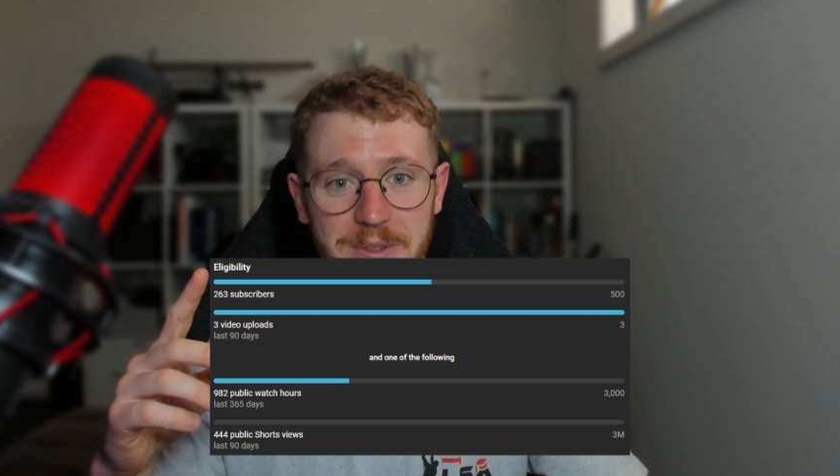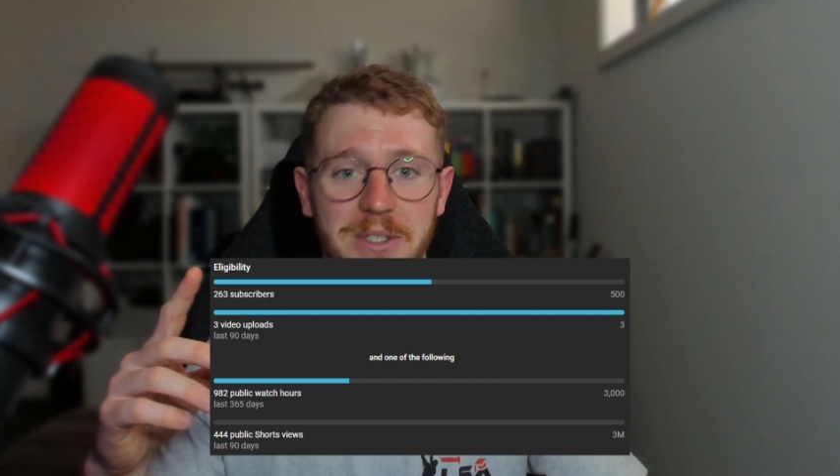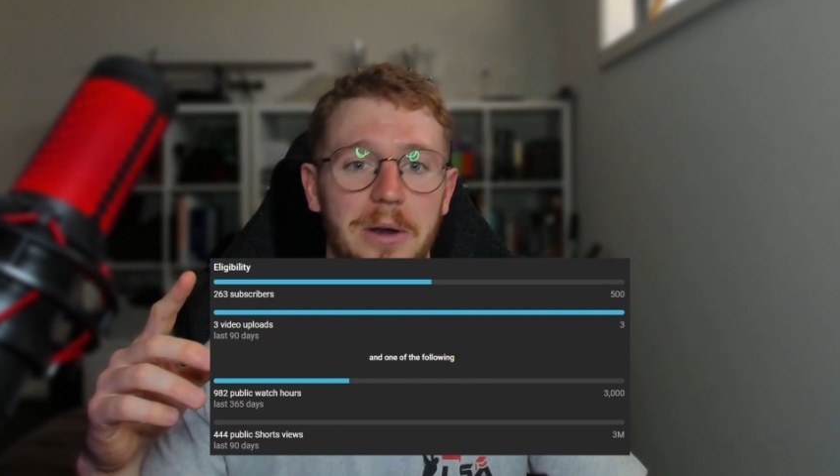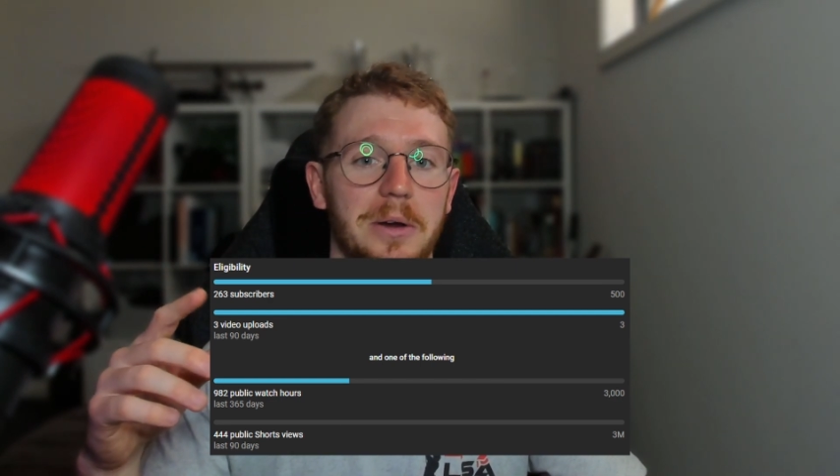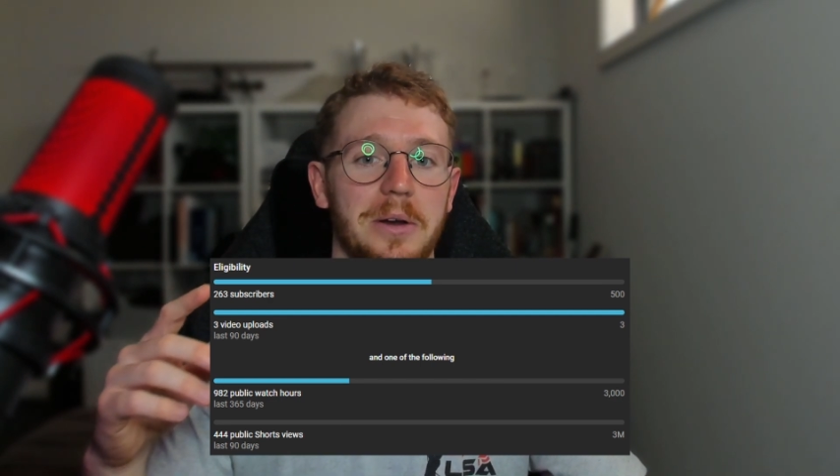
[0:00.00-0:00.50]

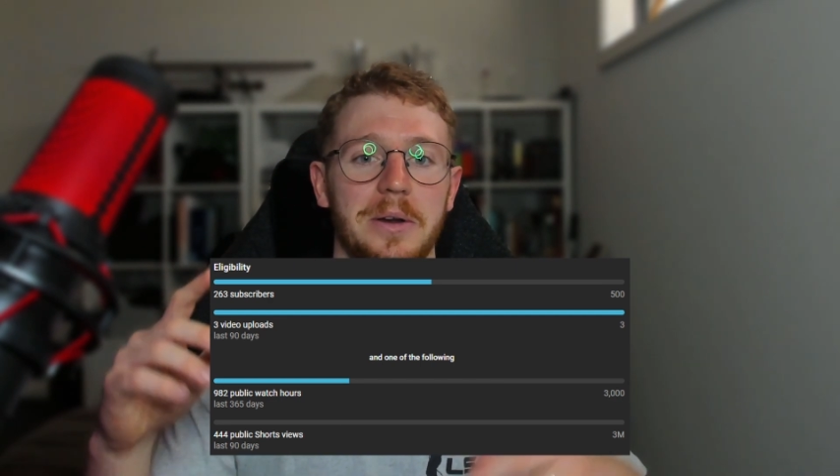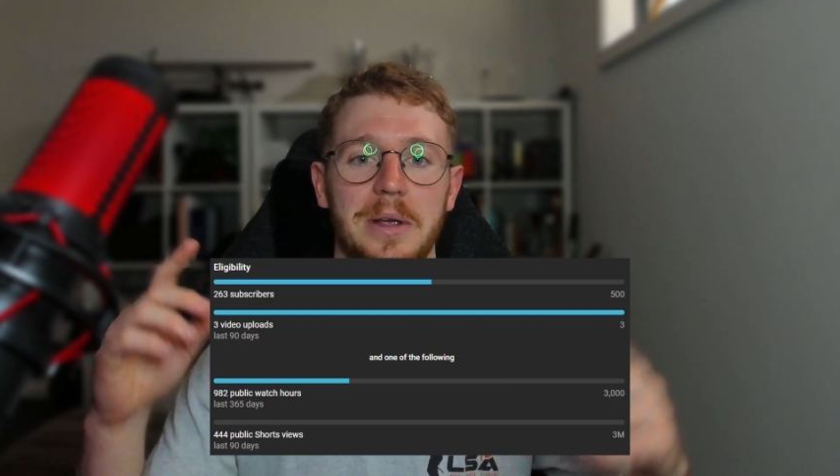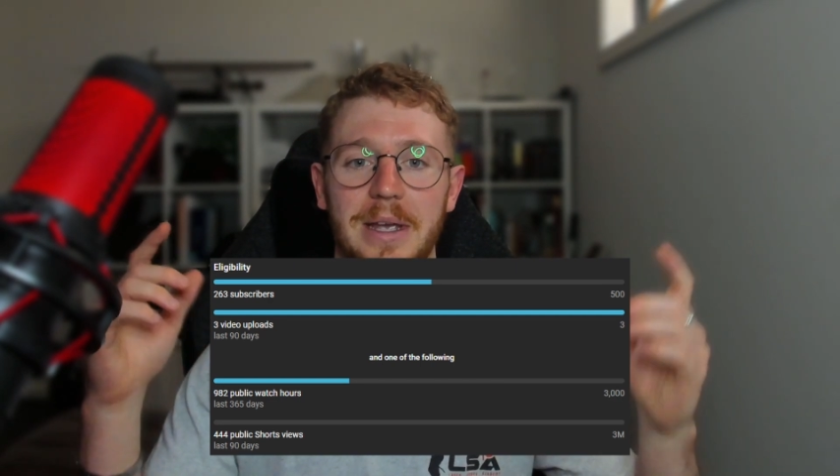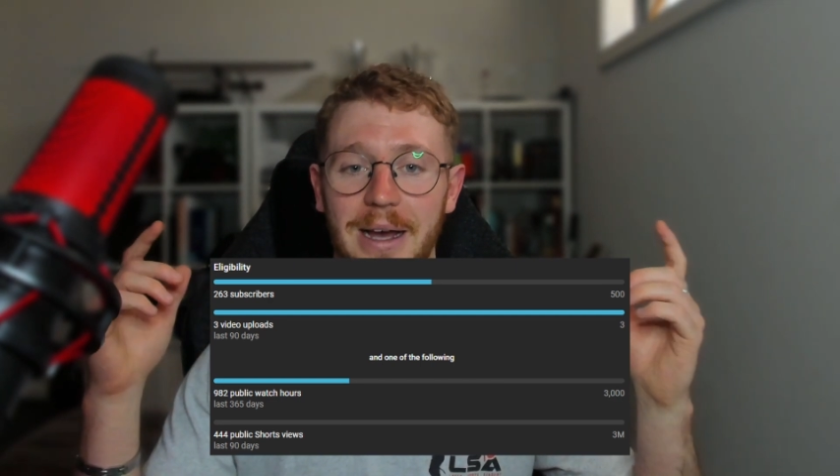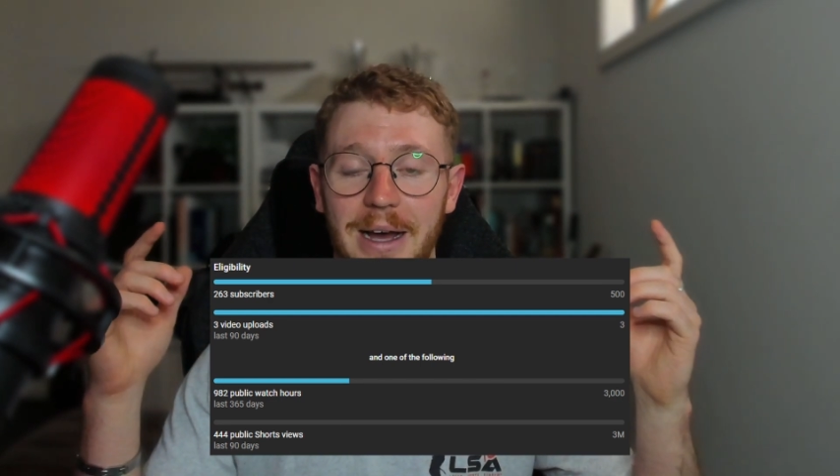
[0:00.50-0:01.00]
So
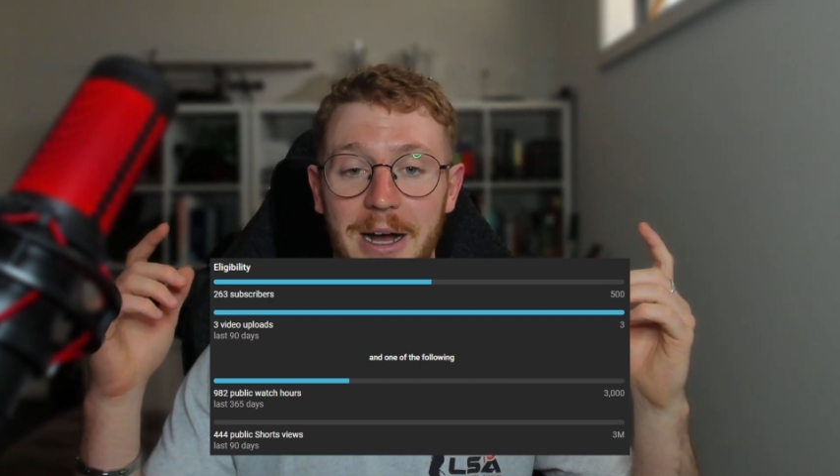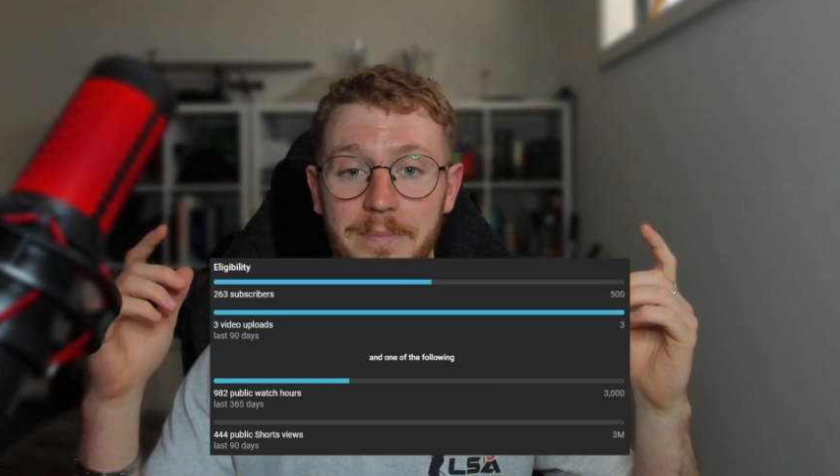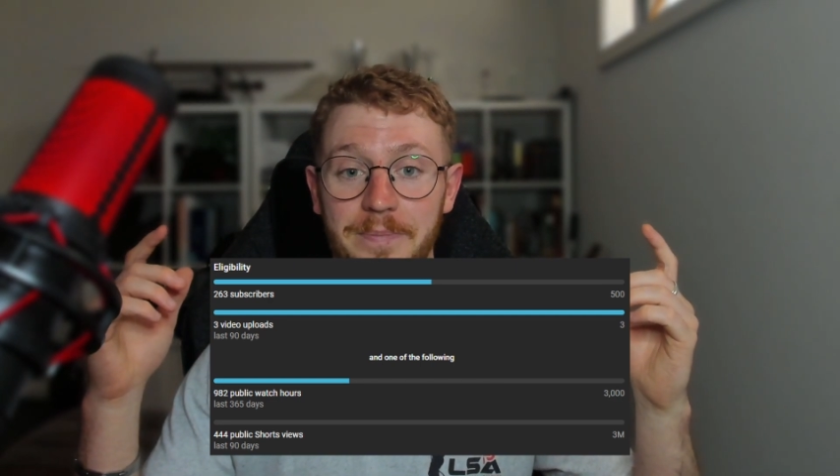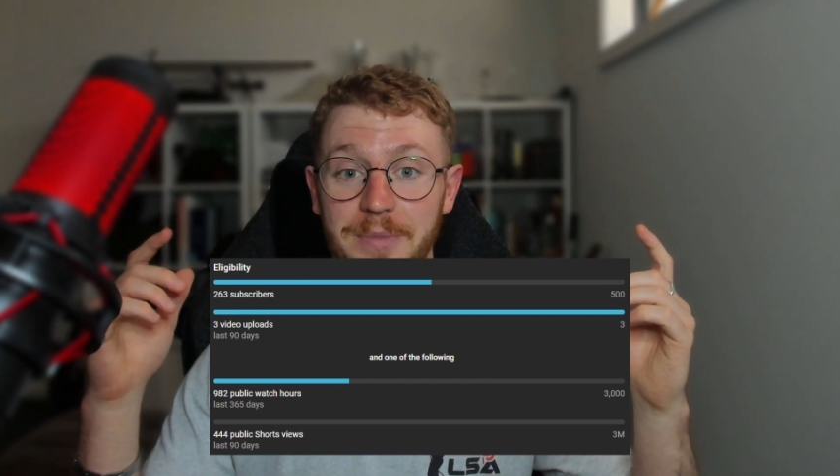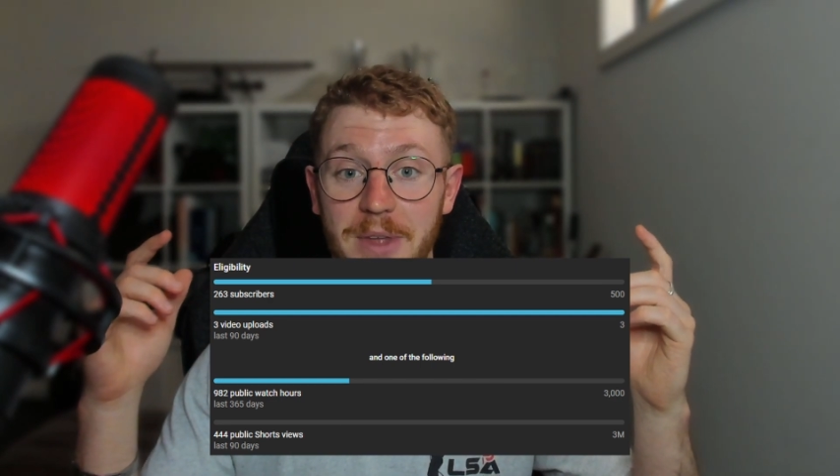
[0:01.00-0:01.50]

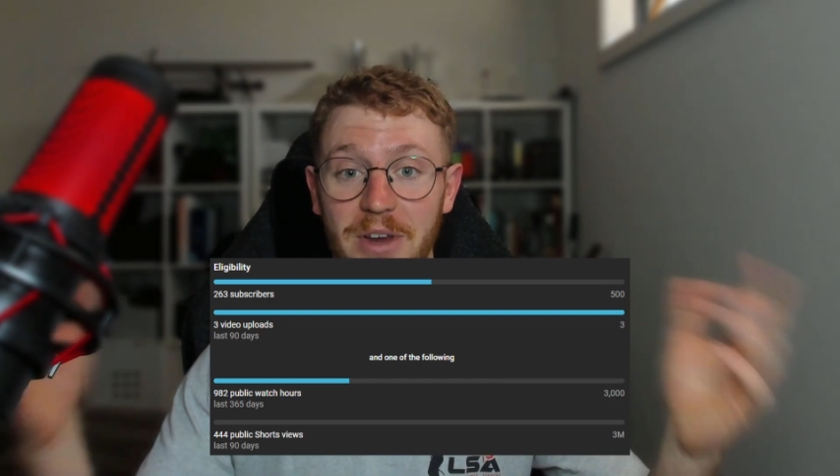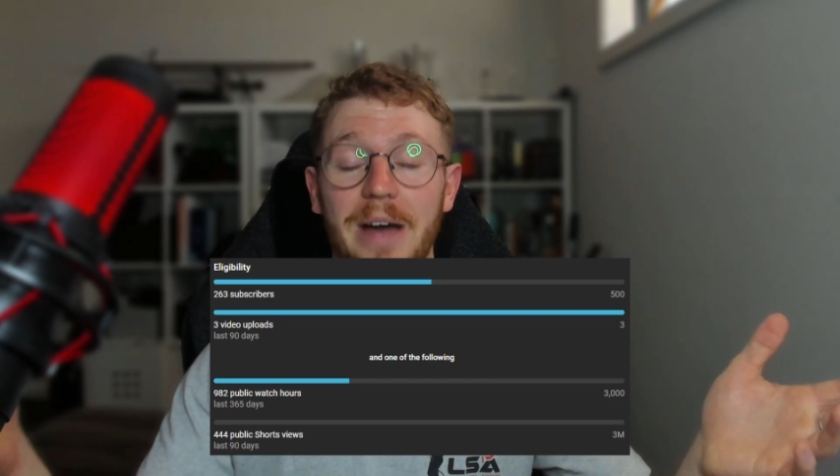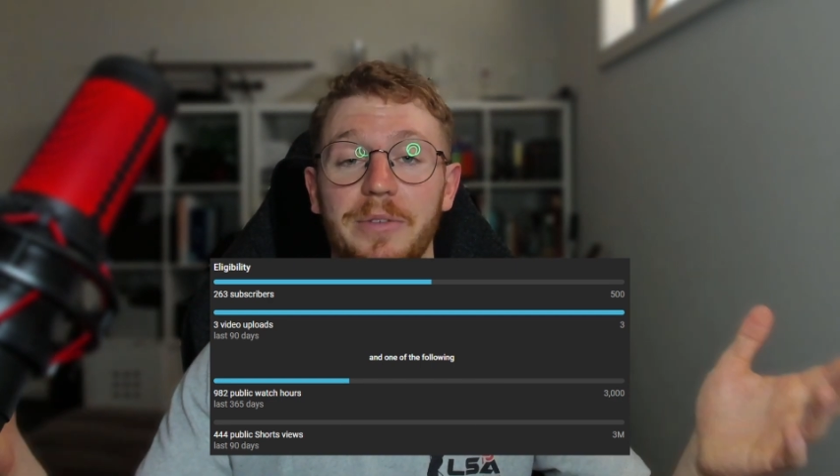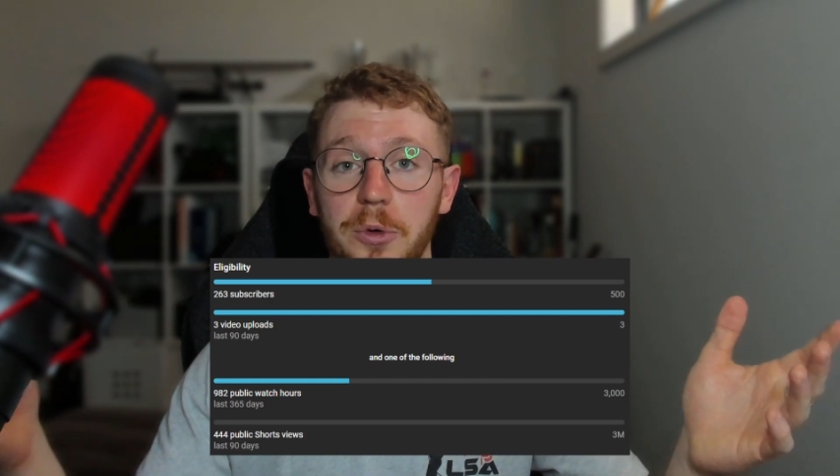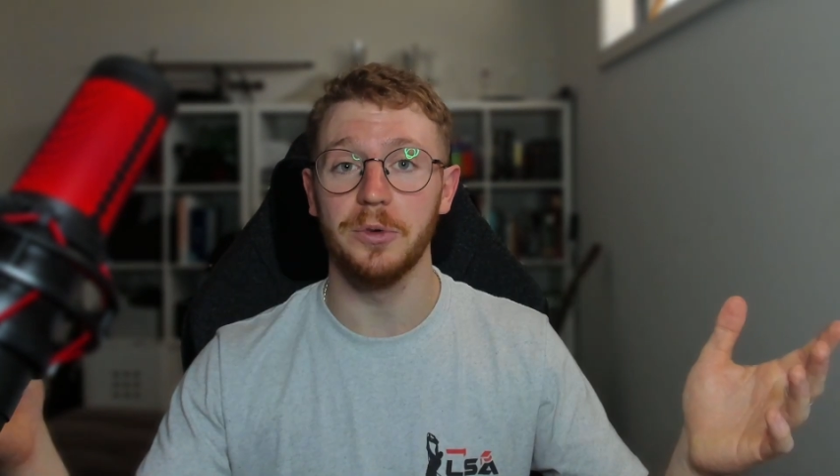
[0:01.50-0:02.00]
if you
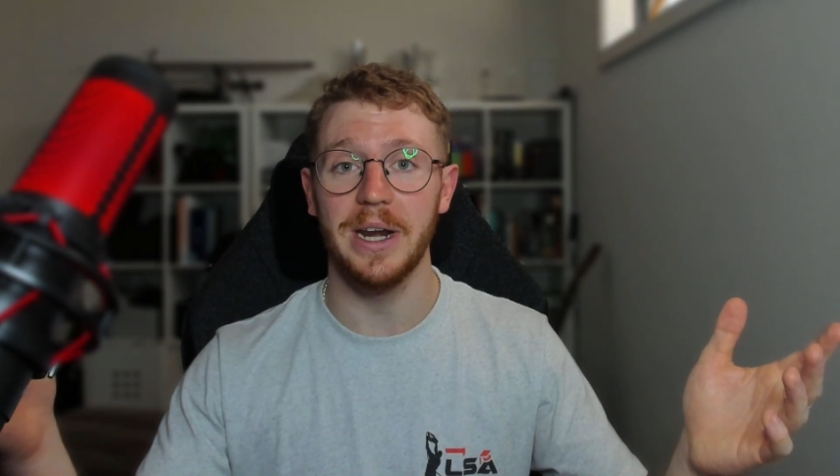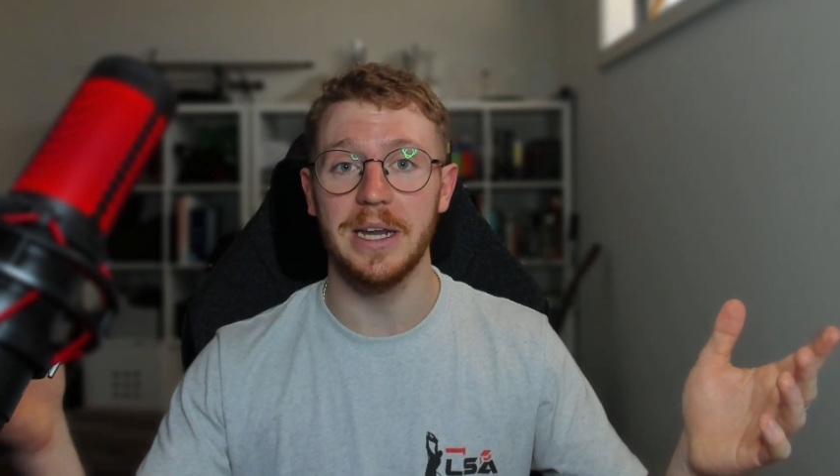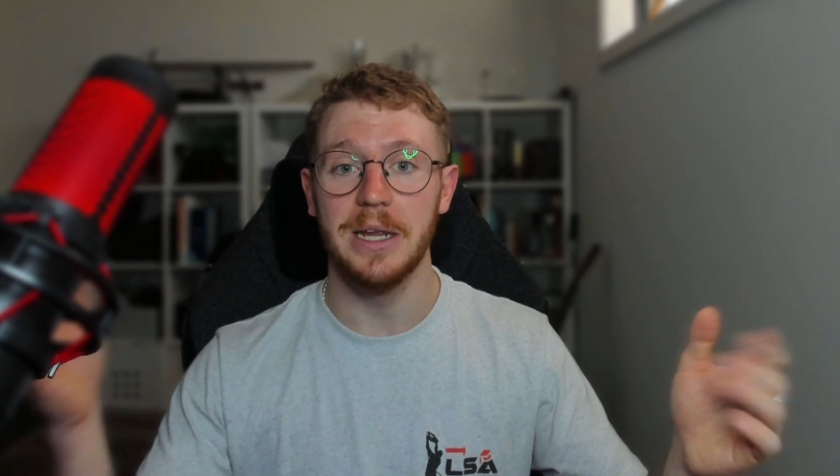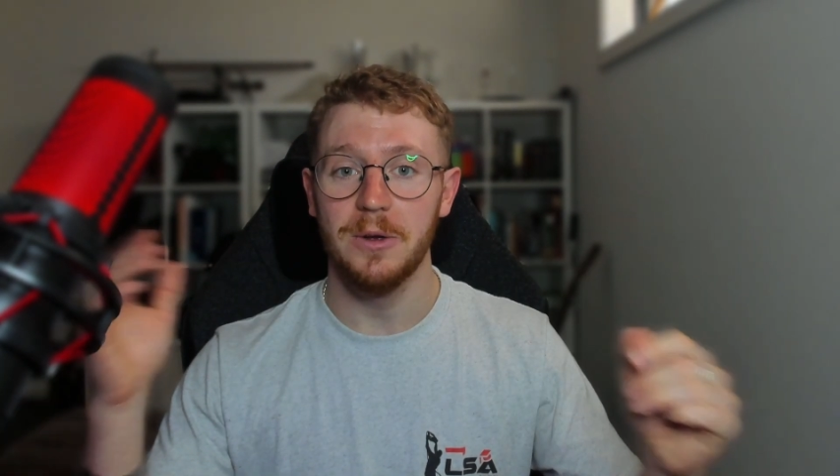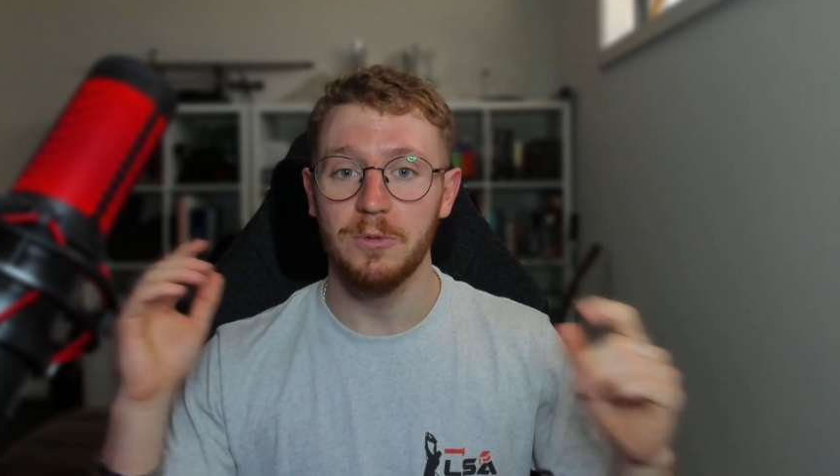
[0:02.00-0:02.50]
haven't already,